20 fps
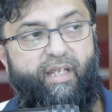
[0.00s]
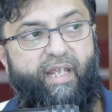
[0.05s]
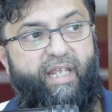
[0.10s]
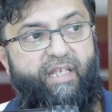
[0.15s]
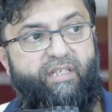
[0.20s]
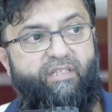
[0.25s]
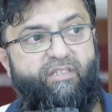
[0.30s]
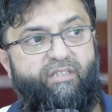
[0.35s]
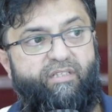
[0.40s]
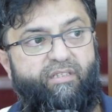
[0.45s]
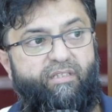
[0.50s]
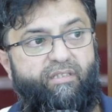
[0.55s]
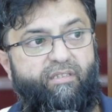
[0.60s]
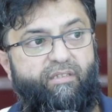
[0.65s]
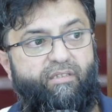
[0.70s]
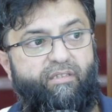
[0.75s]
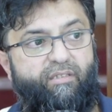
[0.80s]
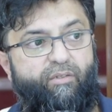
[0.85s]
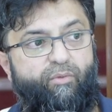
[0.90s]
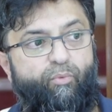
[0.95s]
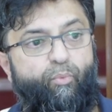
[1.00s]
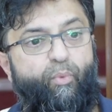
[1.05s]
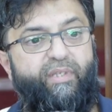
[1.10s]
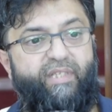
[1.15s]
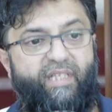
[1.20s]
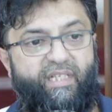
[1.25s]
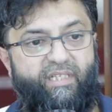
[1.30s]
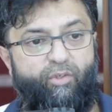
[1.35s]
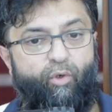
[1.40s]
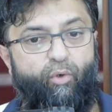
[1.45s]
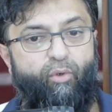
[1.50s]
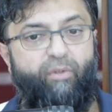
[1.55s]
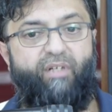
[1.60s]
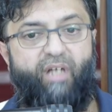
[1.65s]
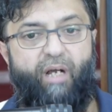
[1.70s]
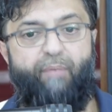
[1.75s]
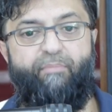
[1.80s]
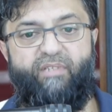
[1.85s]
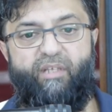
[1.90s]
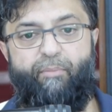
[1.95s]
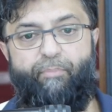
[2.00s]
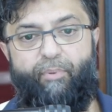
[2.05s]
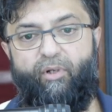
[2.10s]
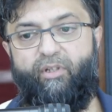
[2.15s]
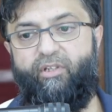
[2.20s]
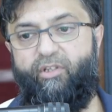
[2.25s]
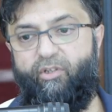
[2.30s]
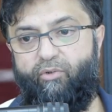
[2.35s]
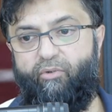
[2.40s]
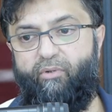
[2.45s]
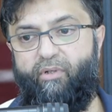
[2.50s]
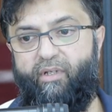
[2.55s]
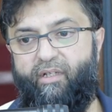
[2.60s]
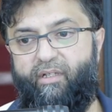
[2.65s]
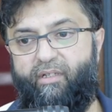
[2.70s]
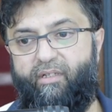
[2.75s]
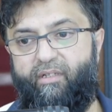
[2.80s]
is when the dawn comes upon you.